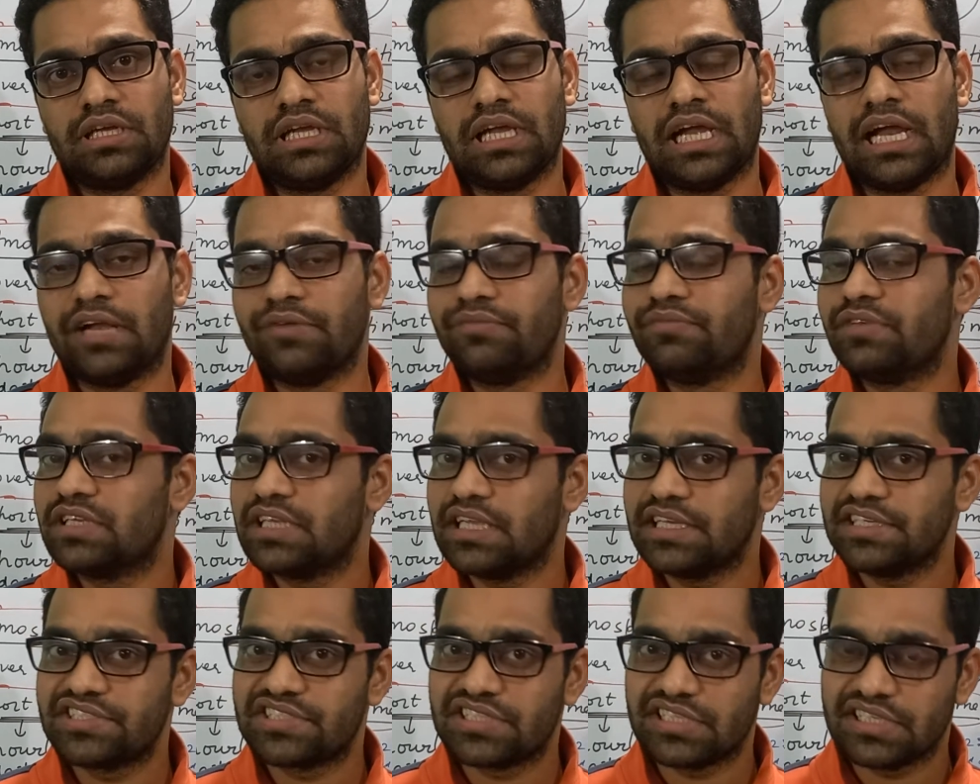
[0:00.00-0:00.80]
And when
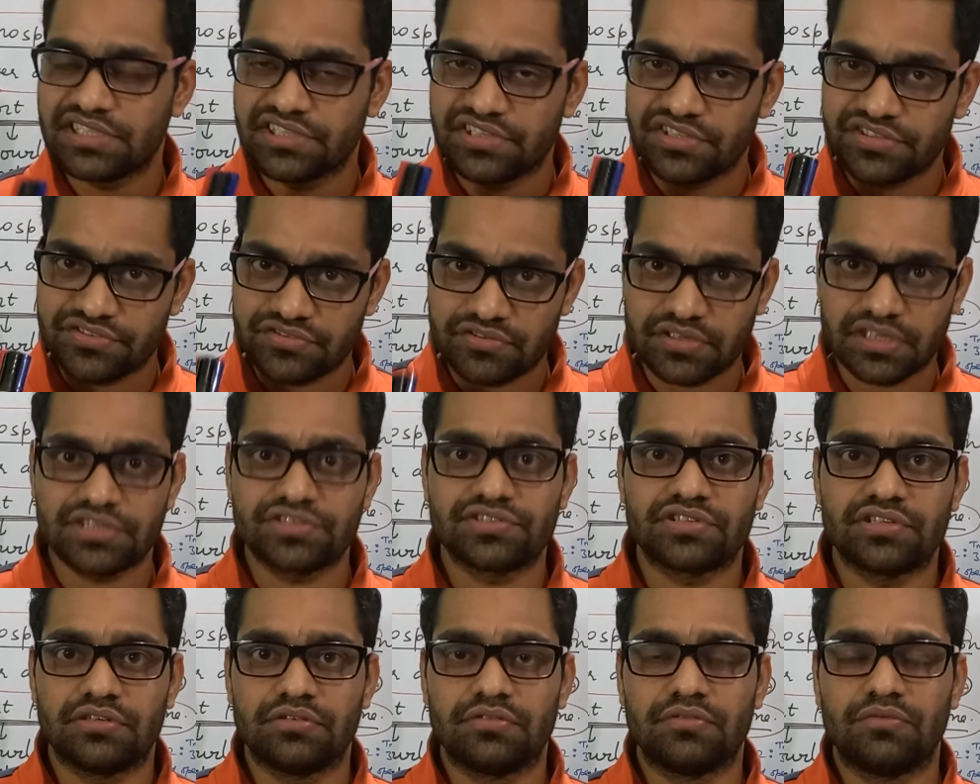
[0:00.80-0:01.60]
I say
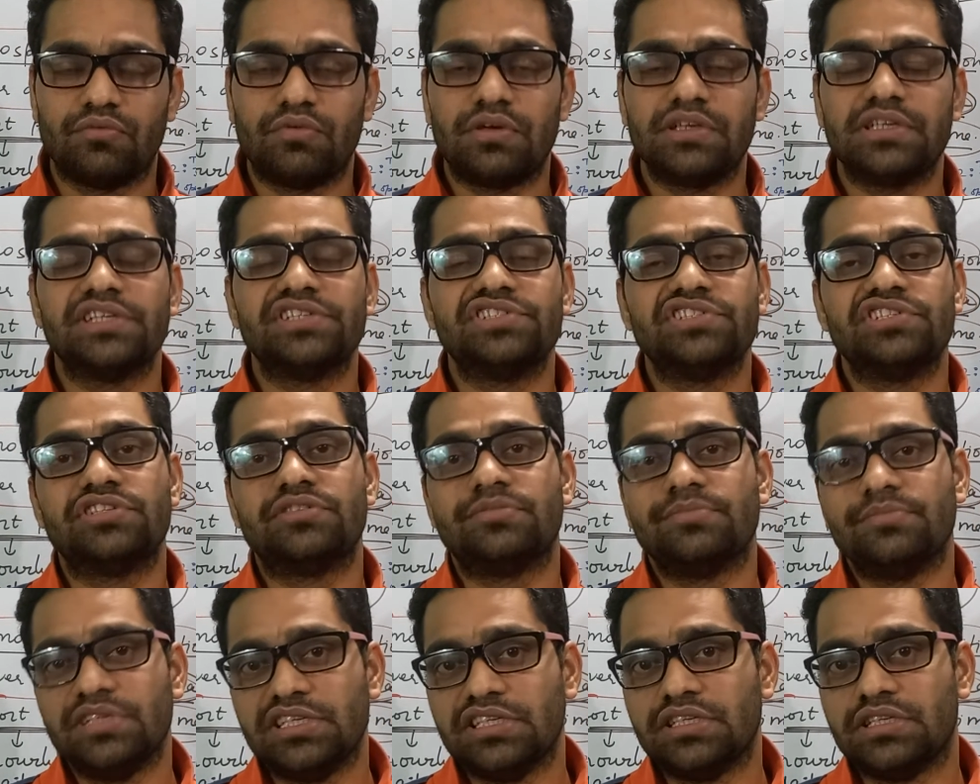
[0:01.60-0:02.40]
destruction, what does it
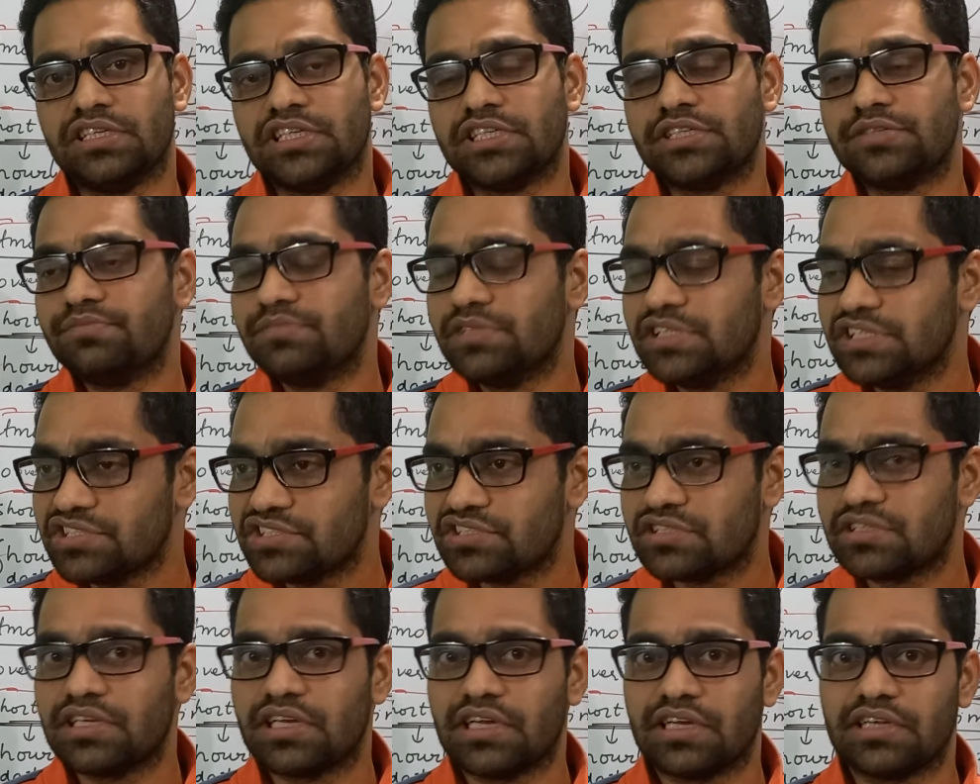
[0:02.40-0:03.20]
mean? It means
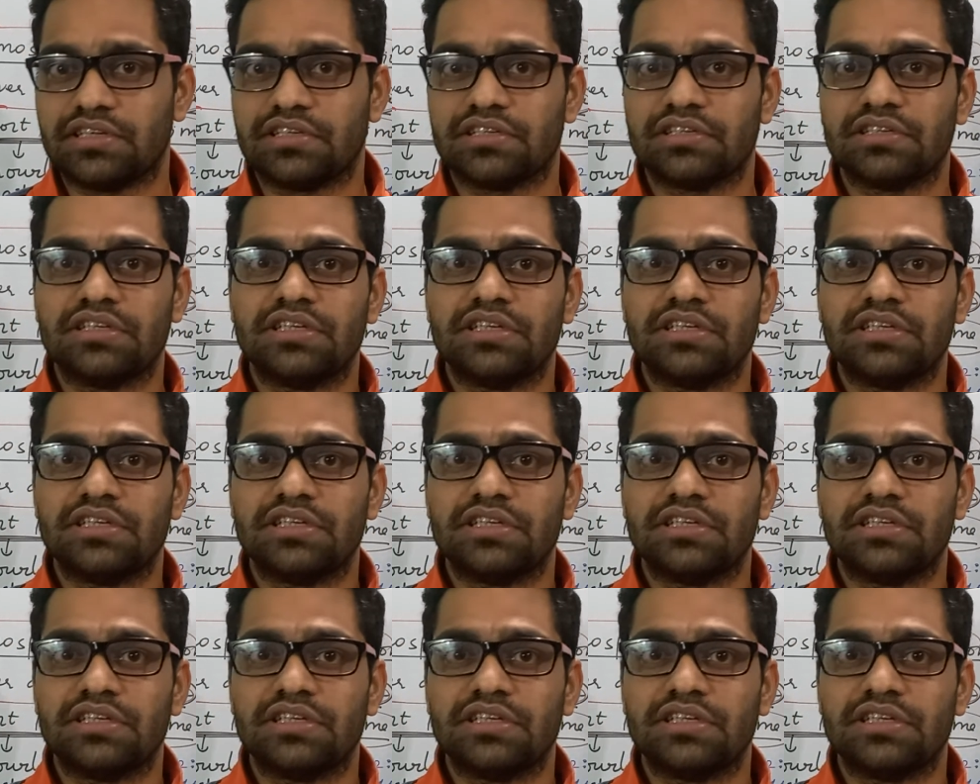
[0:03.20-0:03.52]
that